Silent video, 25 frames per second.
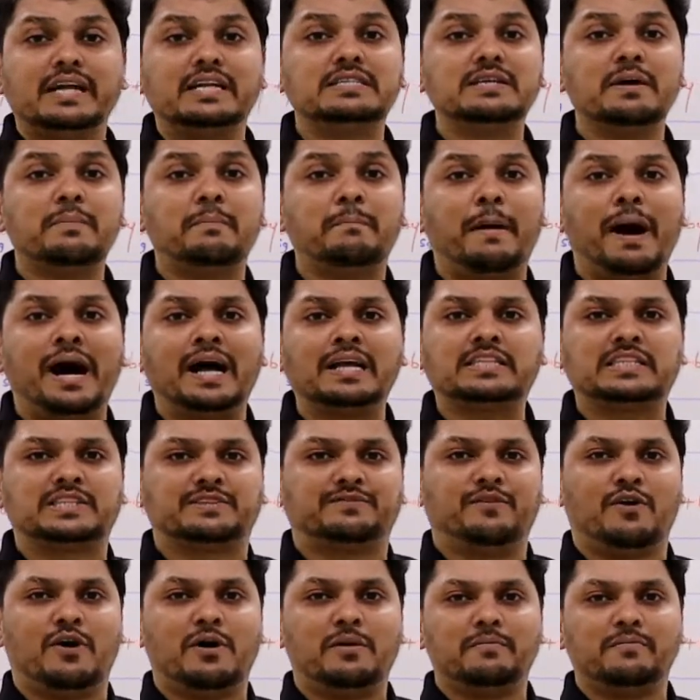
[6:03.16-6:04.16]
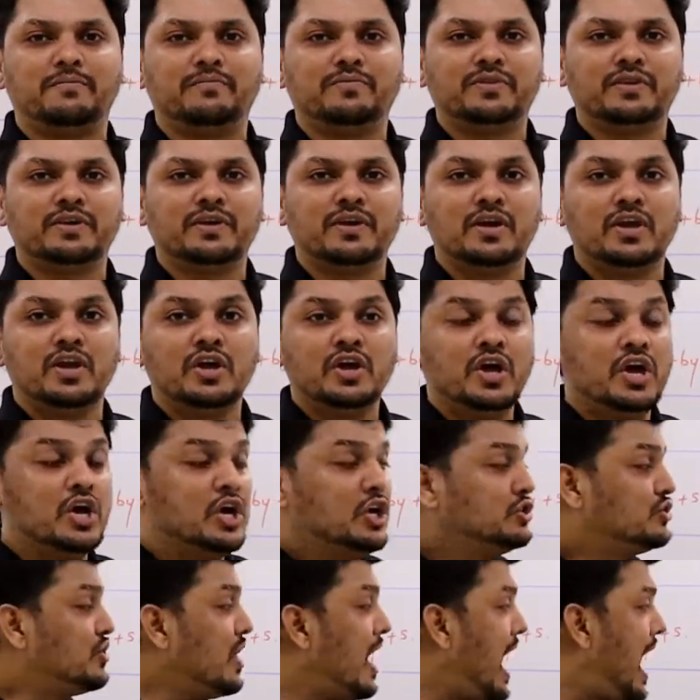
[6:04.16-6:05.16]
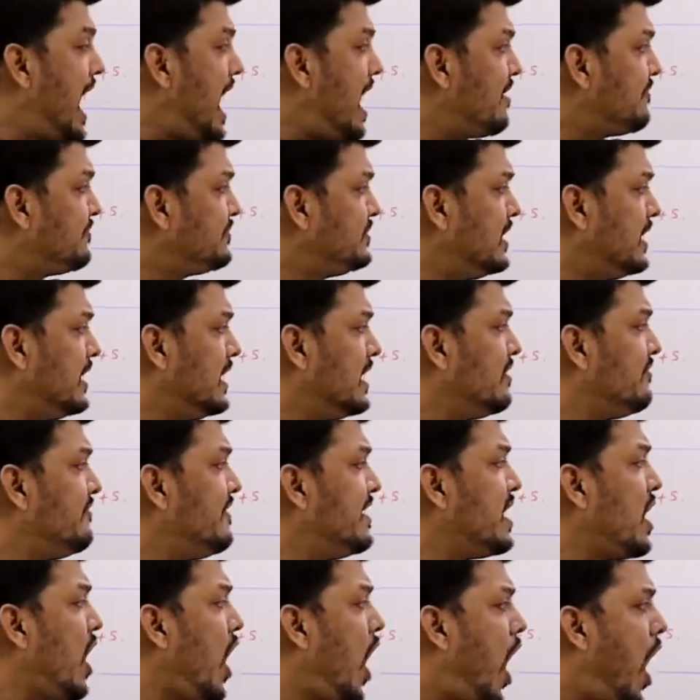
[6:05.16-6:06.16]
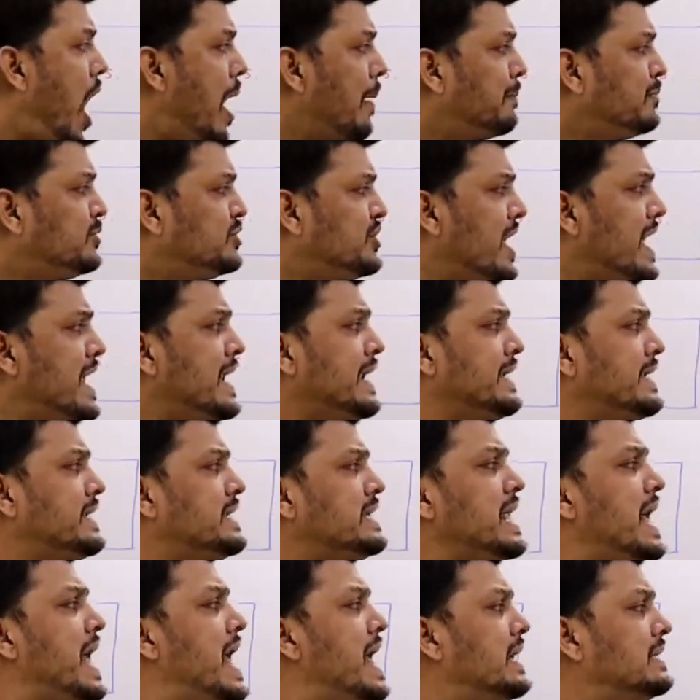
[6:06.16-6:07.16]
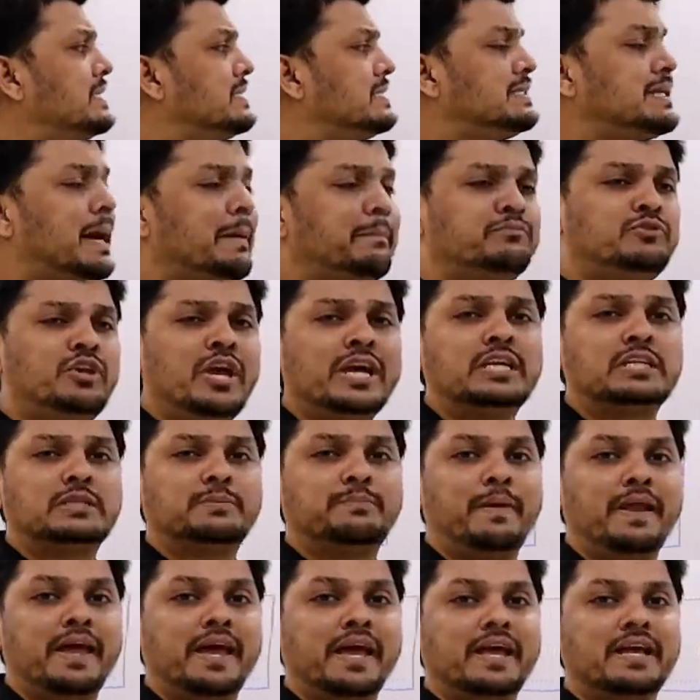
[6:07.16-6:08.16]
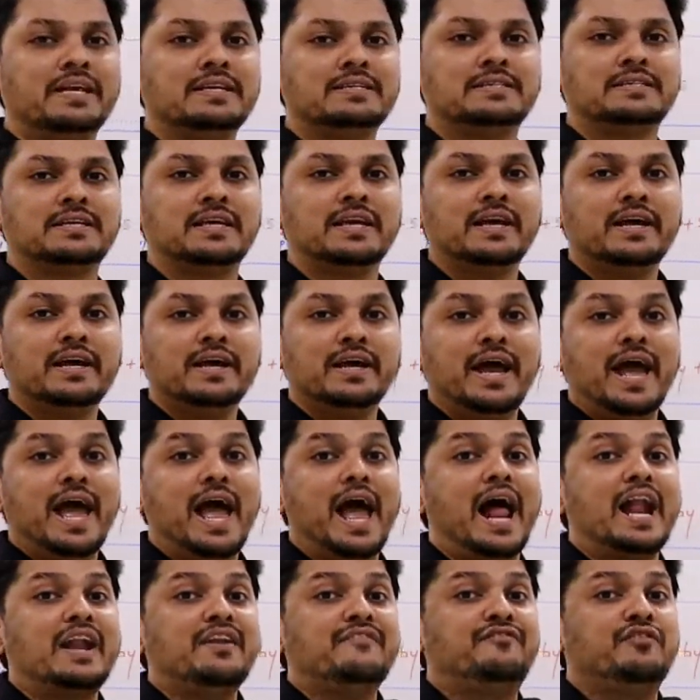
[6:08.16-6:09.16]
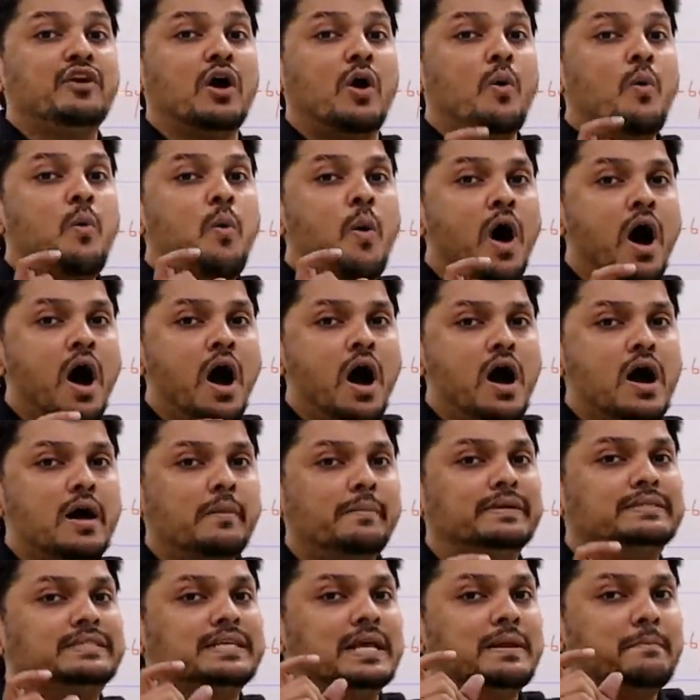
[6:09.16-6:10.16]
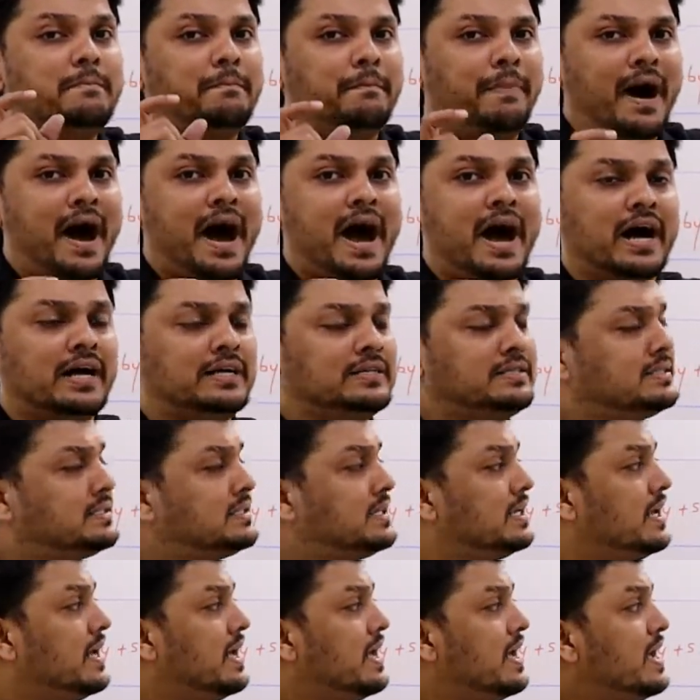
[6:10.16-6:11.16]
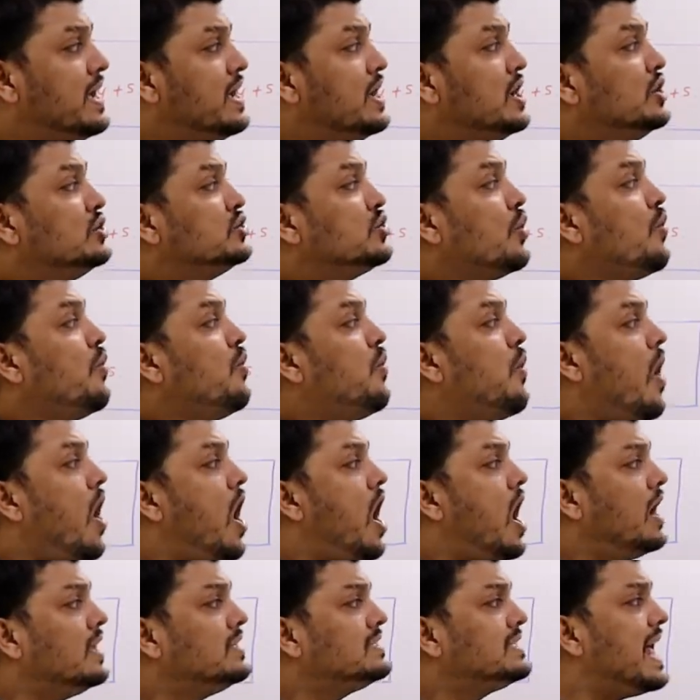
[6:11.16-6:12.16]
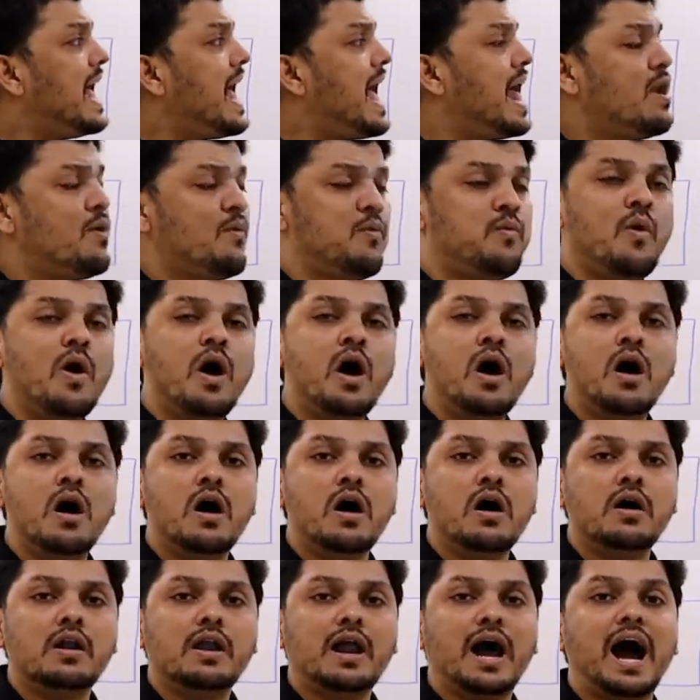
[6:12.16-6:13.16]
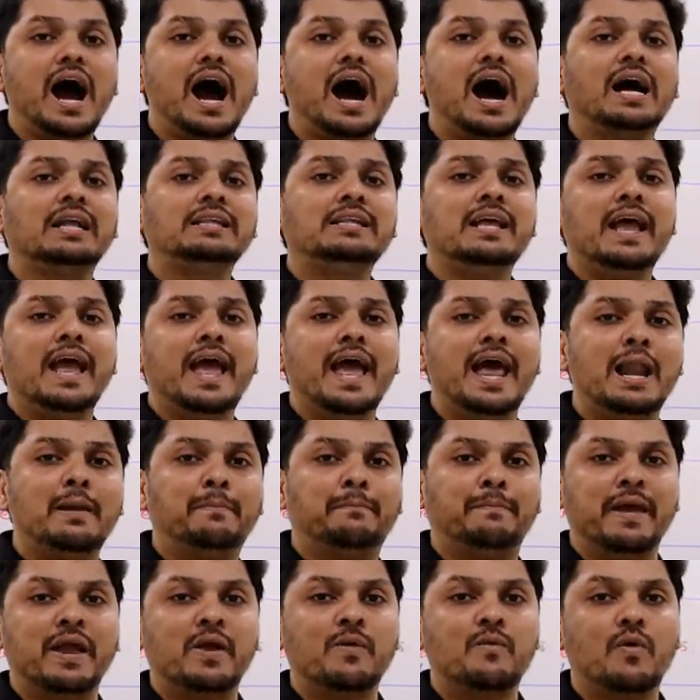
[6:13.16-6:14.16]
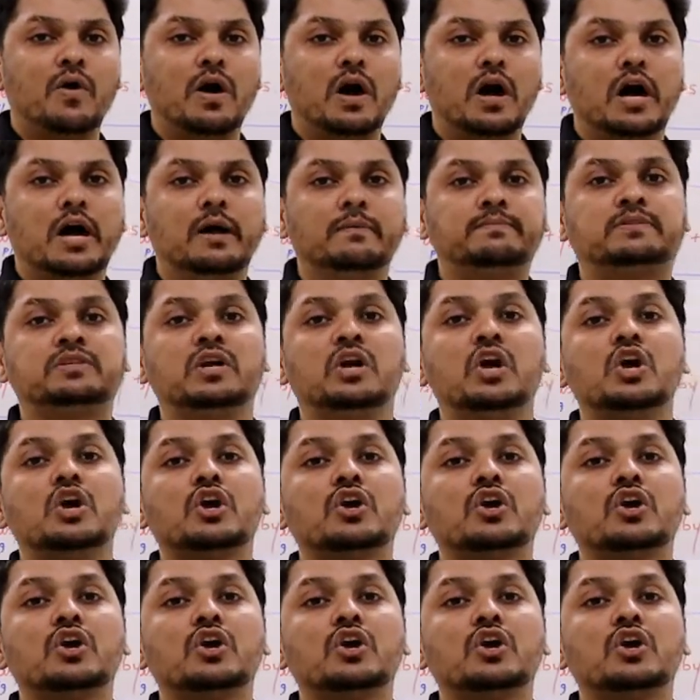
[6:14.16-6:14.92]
That is a past form. So after when object takes subject's place and if your verb is in past, so was and were are the helping verbs